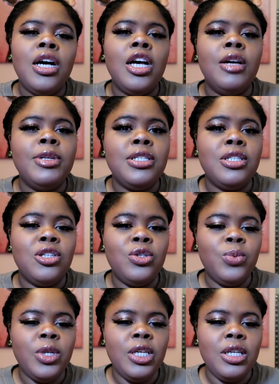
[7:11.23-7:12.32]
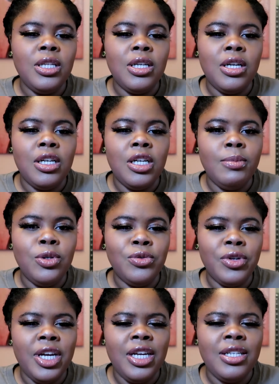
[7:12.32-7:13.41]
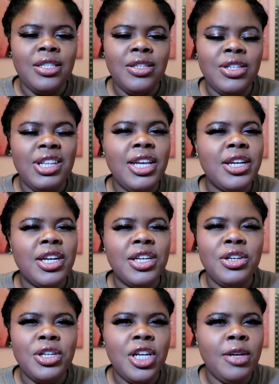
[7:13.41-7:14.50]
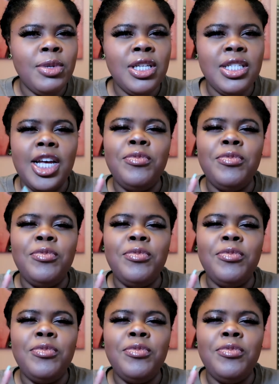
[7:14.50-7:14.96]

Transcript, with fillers: Um, it's the Sweet um, Lorraine's, I think uh, her name is.